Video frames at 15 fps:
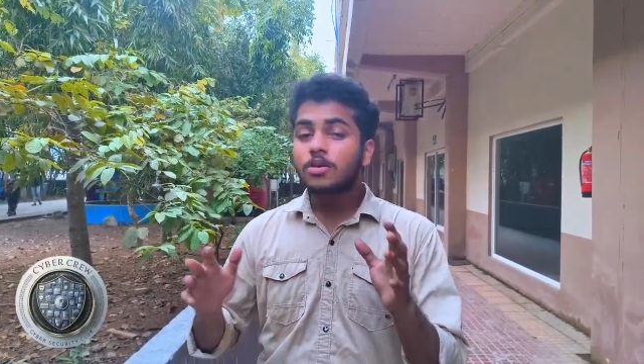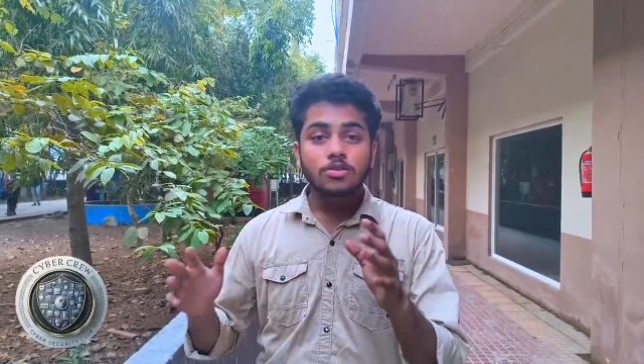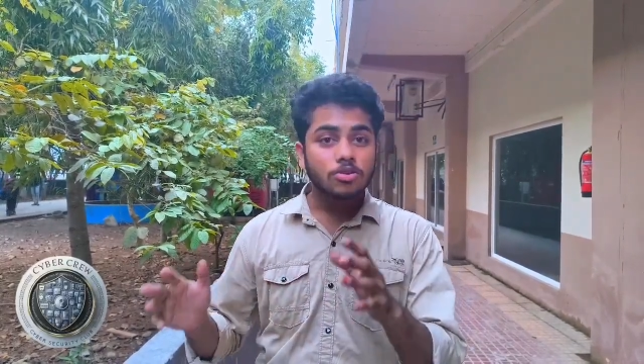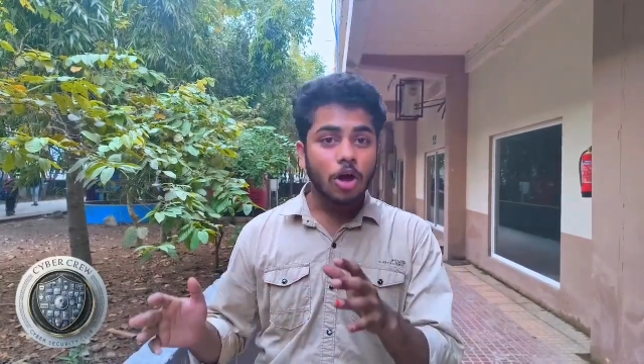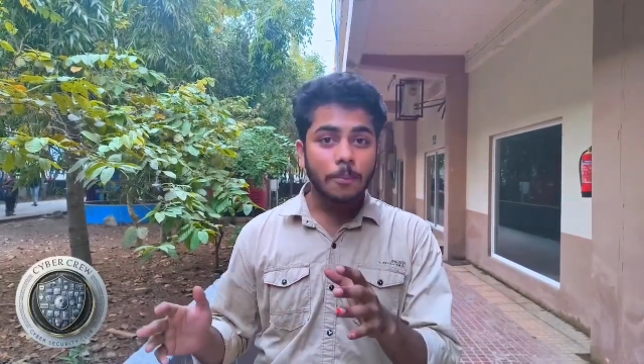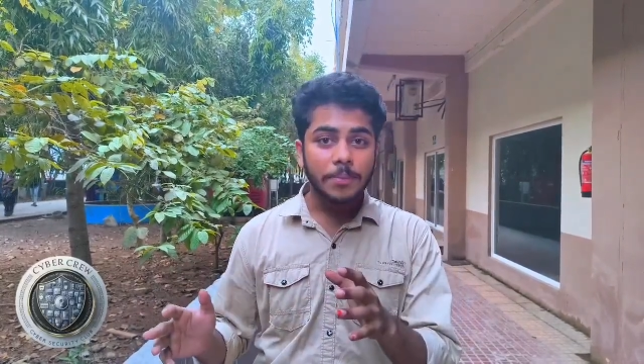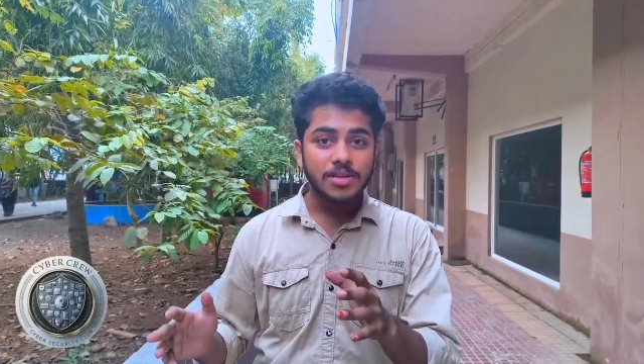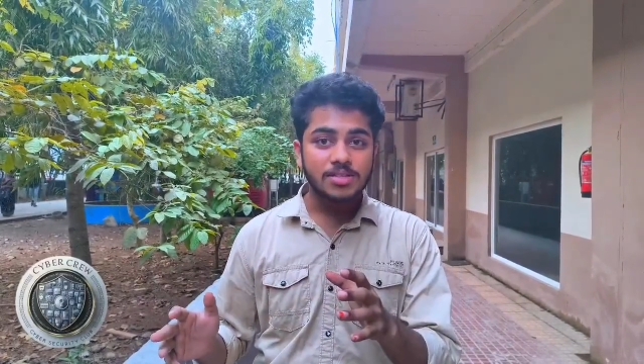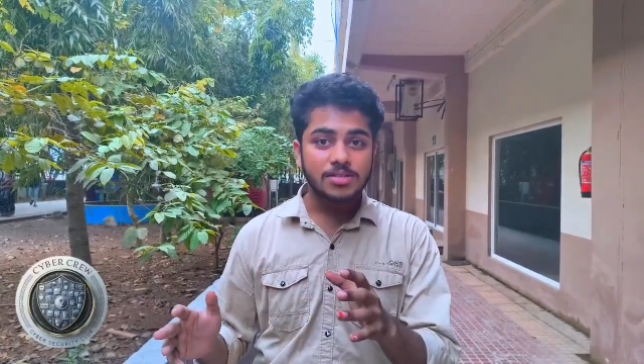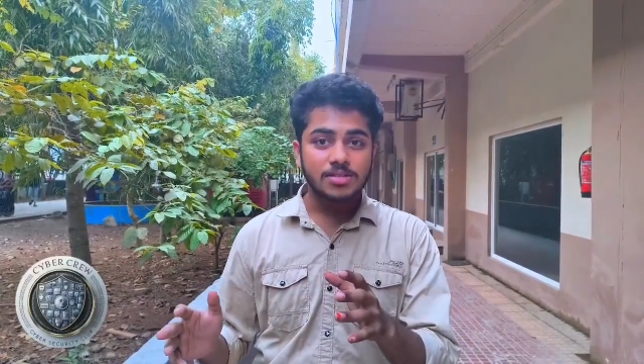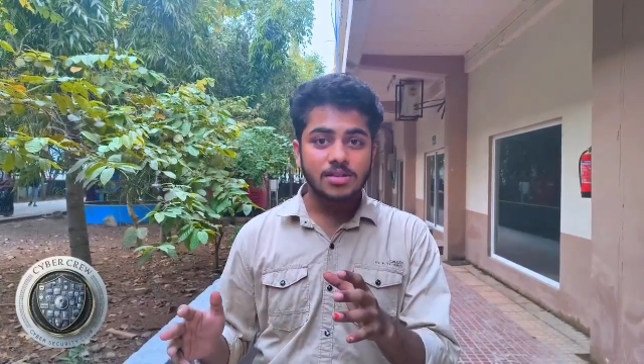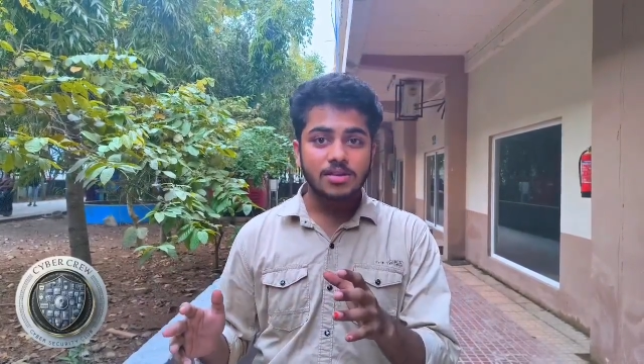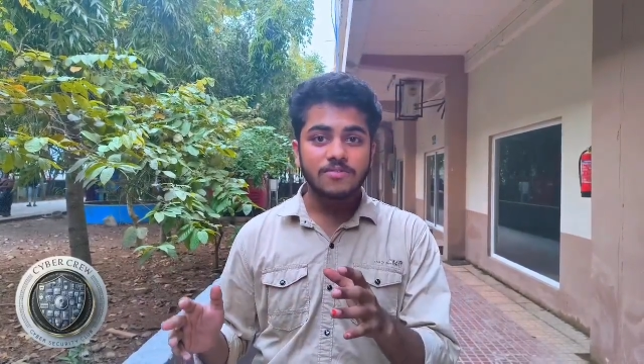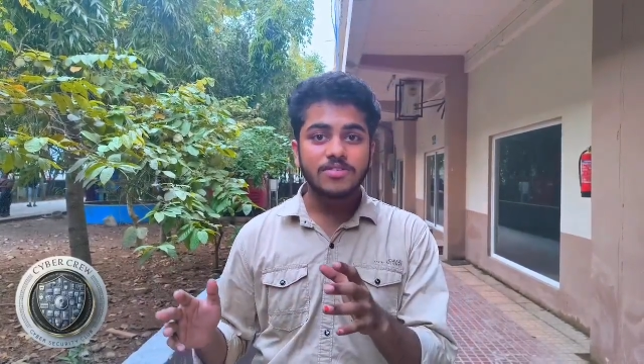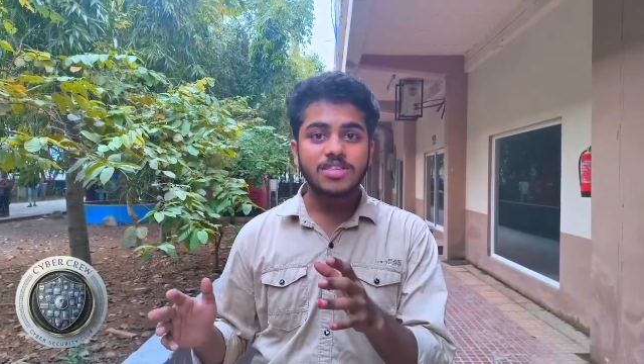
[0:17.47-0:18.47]
topics
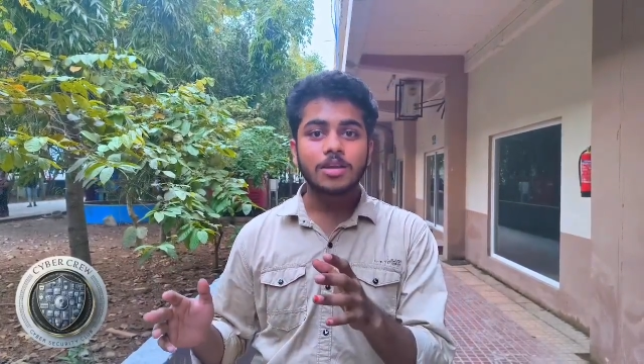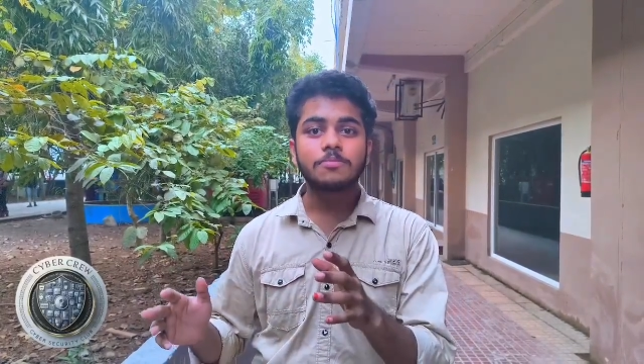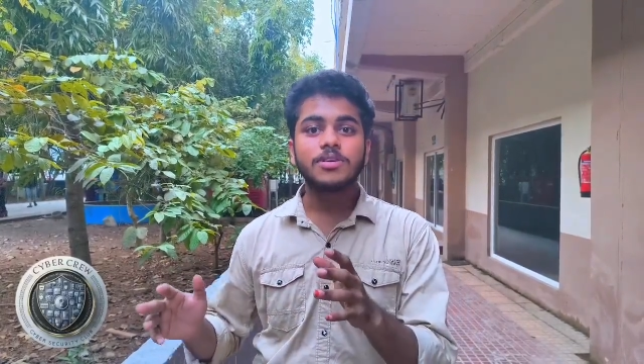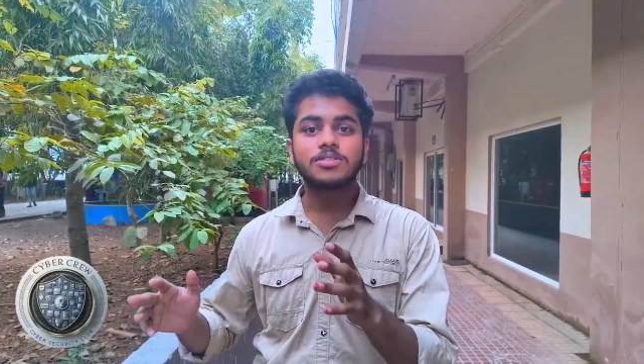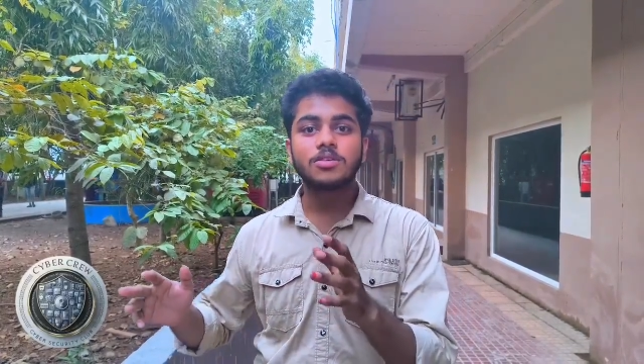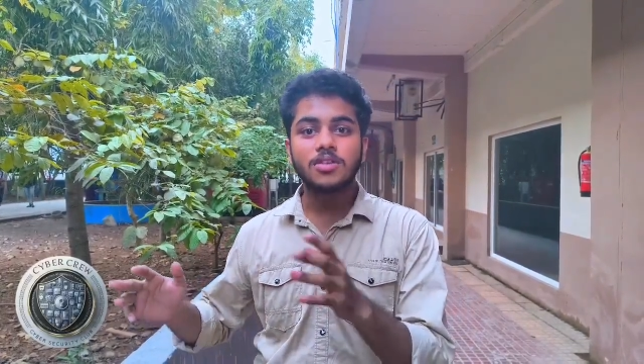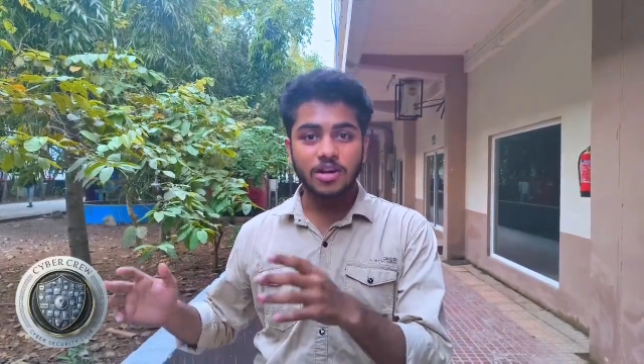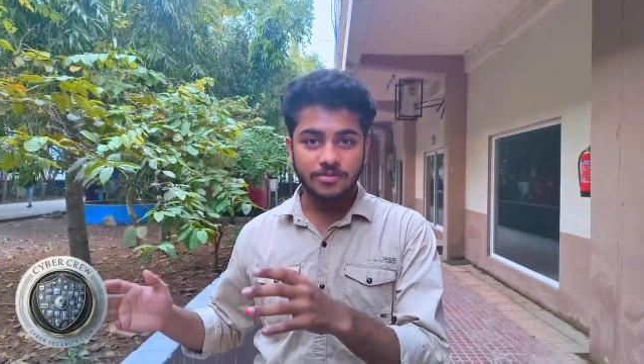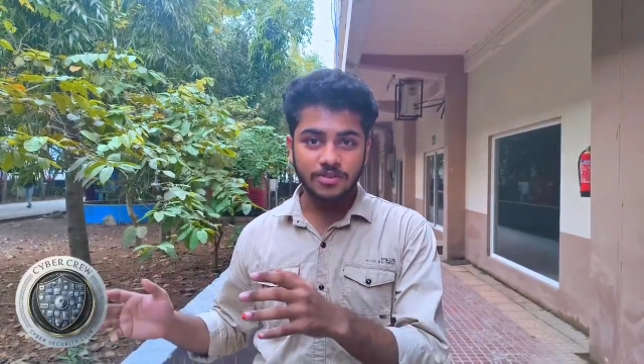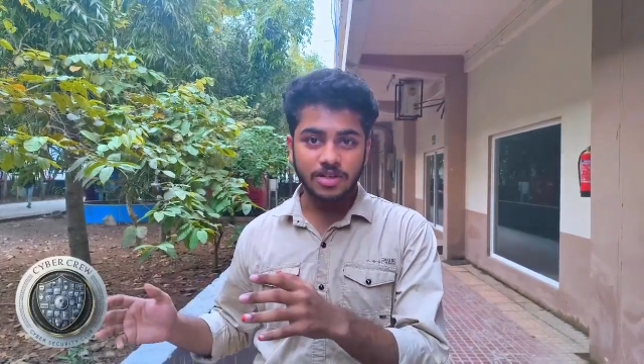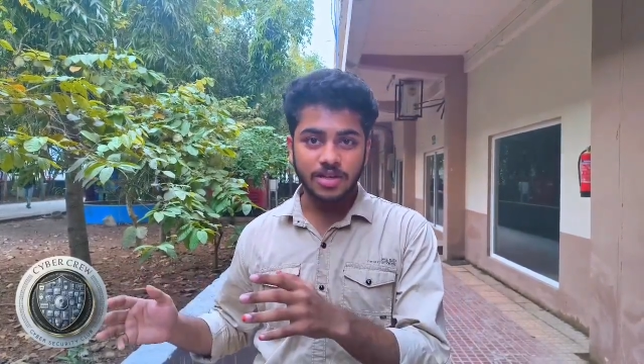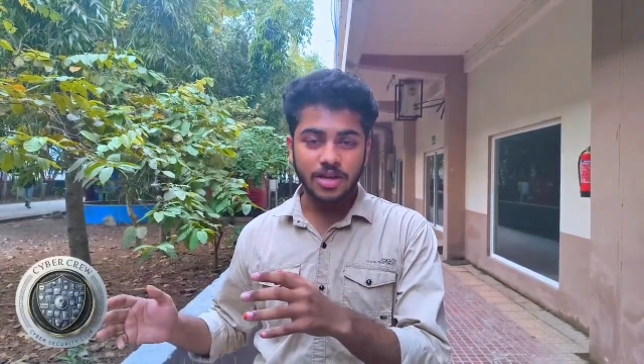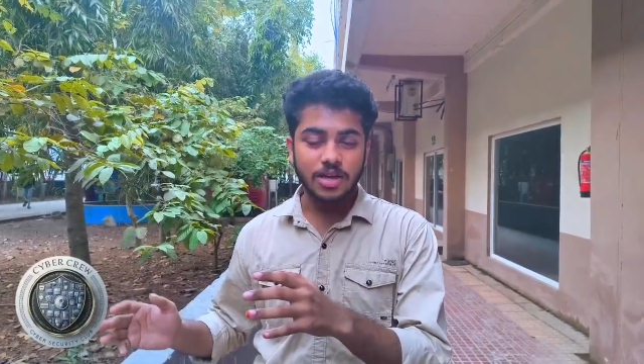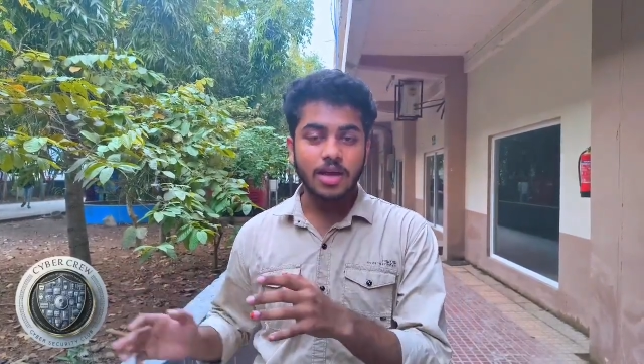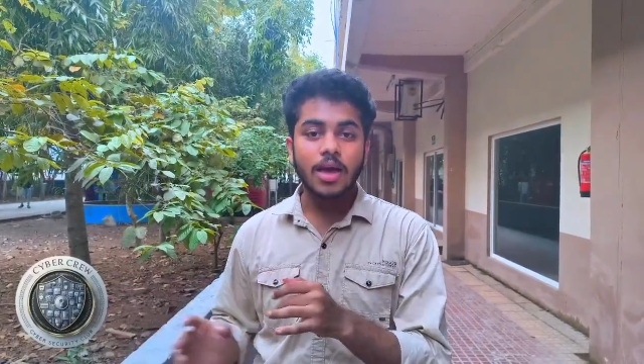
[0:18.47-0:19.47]
which are based on
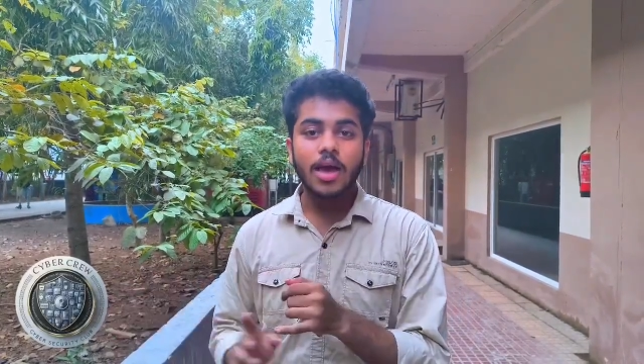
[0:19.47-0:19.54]
networking.